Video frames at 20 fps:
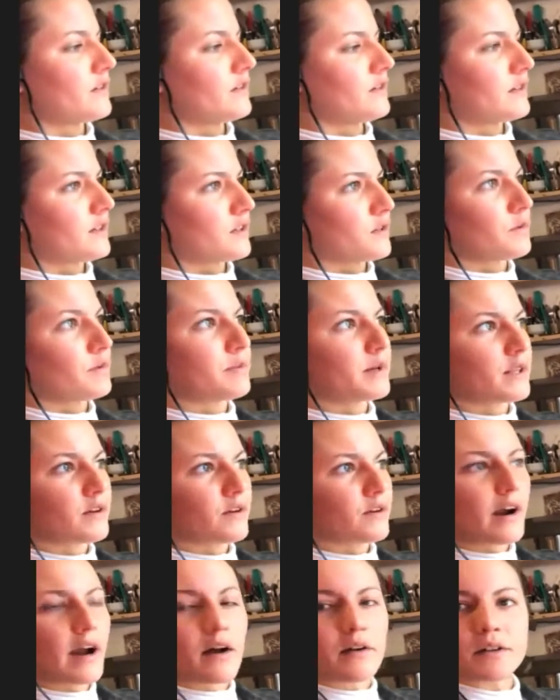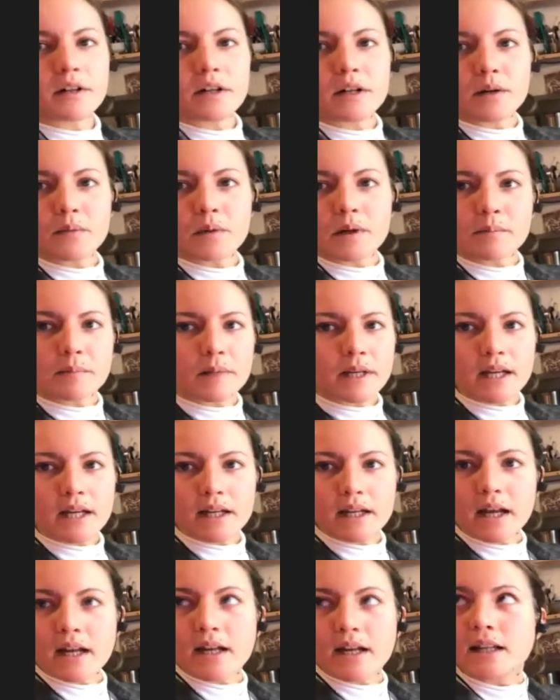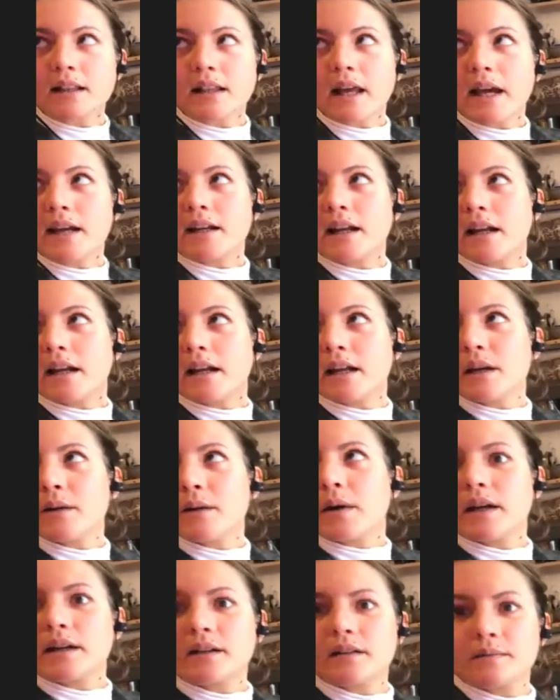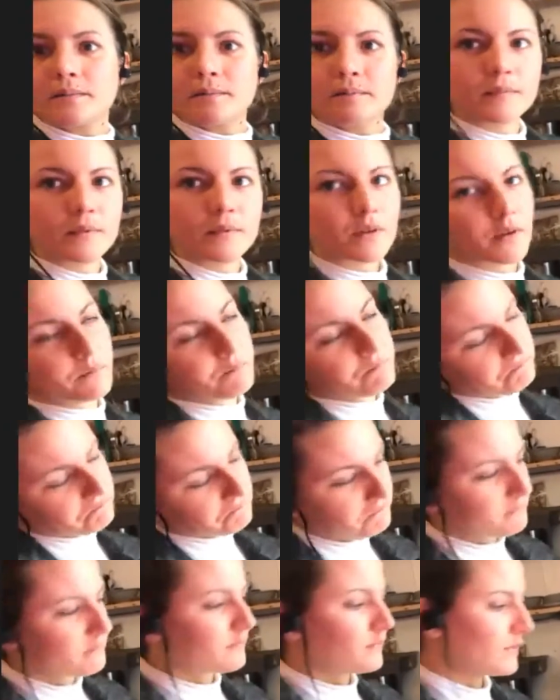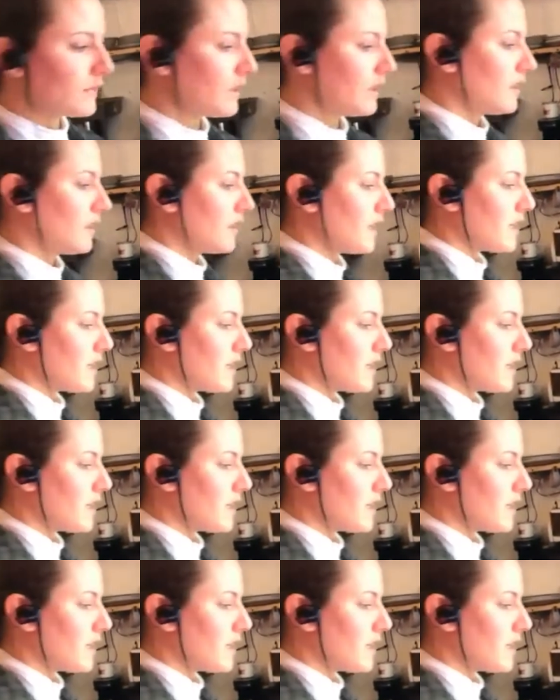this would be the ground and it wouldn't be getting any light anyway. So it's